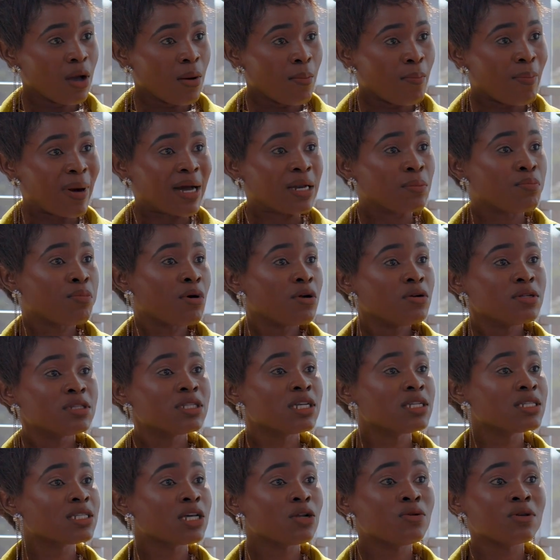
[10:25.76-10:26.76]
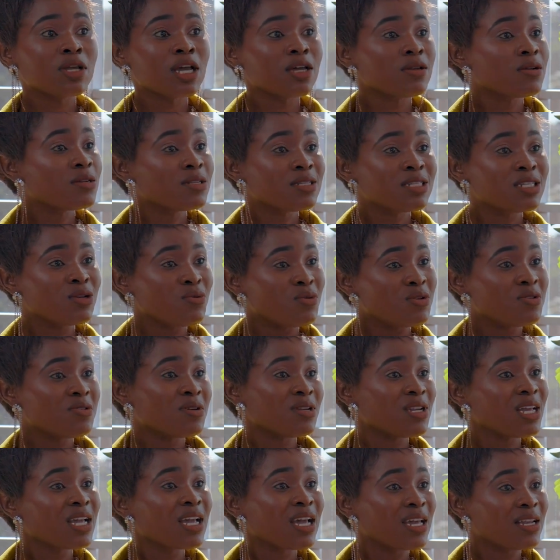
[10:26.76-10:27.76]
But pollutants that you cannot see with
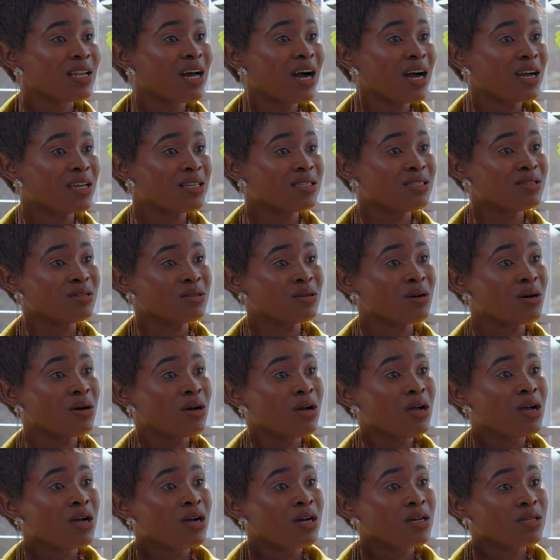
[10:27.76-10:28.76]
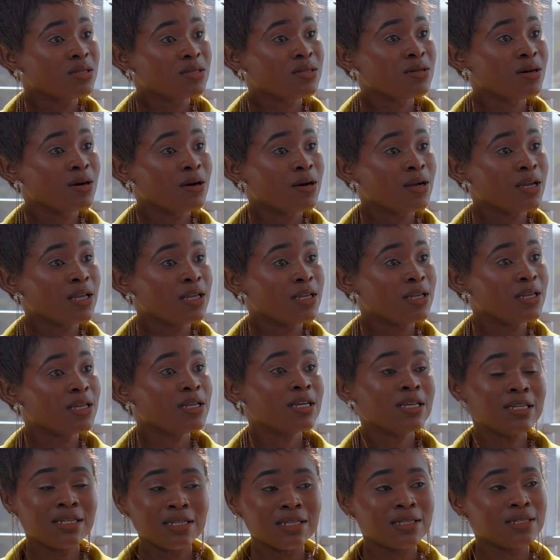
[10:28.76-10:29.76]
your naked eyes, you know. So
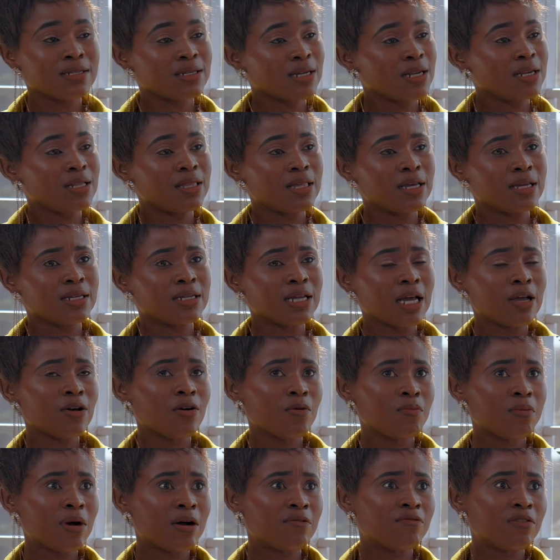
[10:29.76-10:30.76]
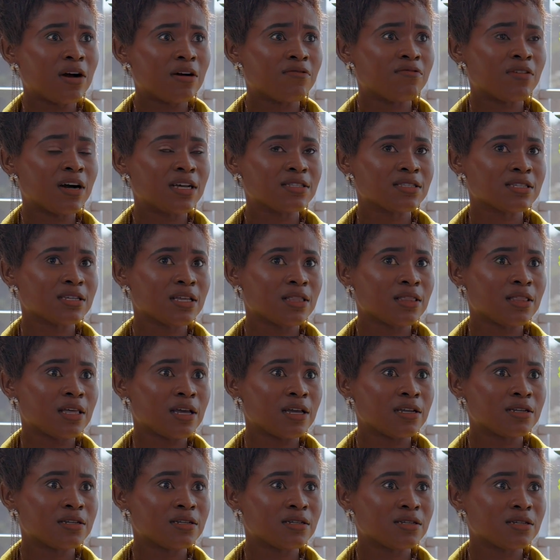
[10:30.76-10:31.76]
it is really that. I hope I've answered
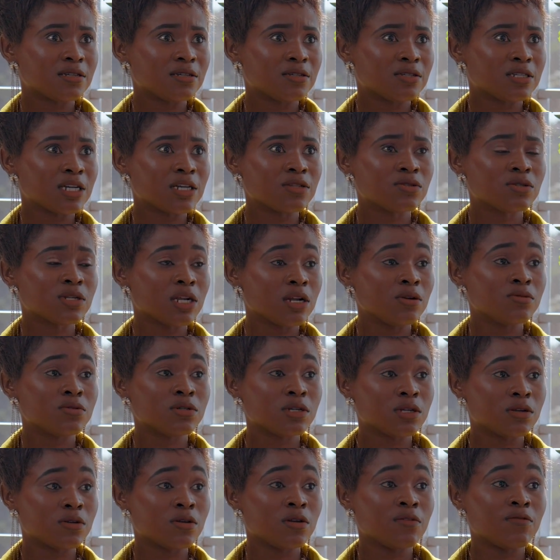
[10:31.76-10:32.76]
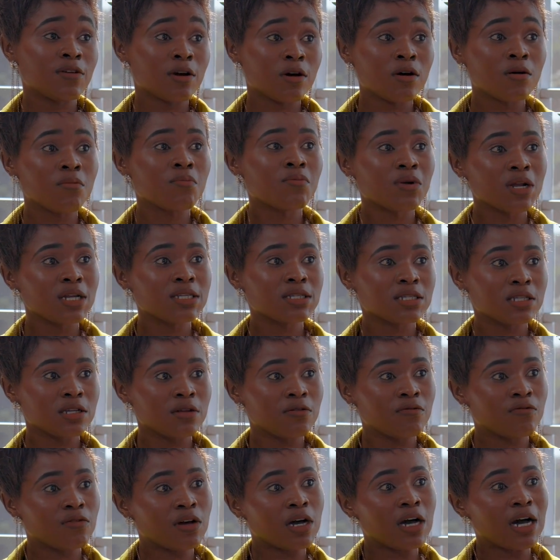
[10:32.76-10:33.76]
that, just really to give a
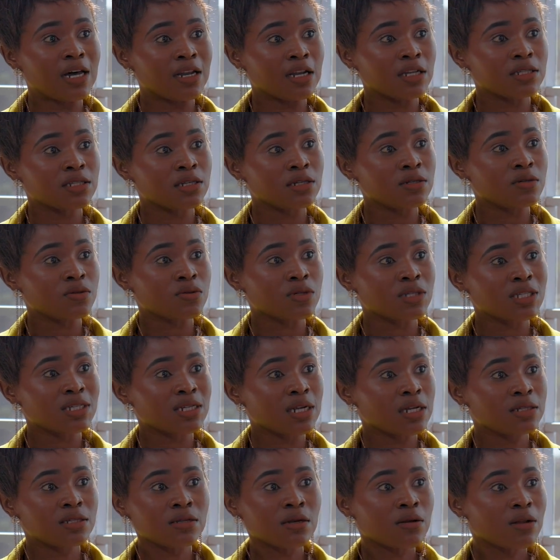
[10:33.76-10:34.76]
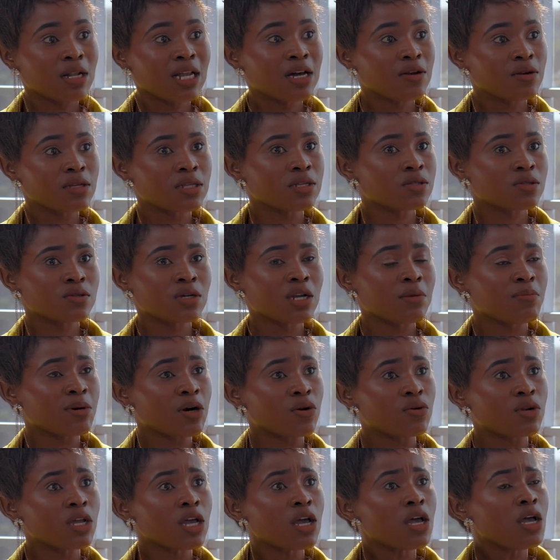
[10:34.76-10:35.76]
comprehensive understanding to say that circularity is not
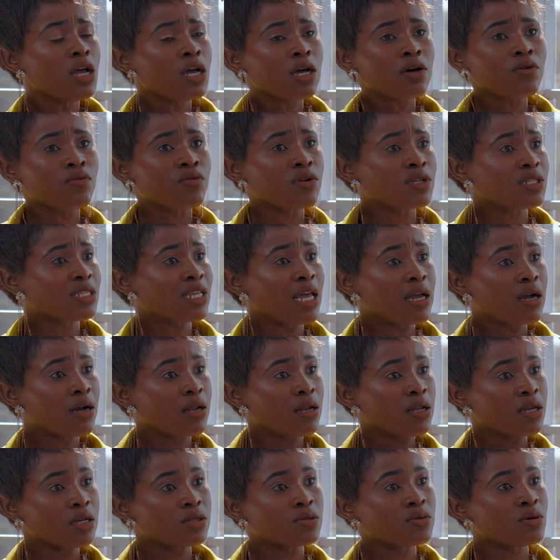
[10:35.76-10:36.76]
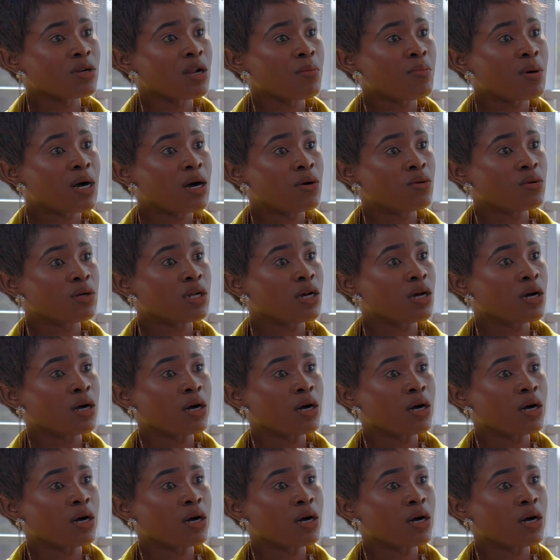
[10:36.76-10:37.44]
about recycling, it's not about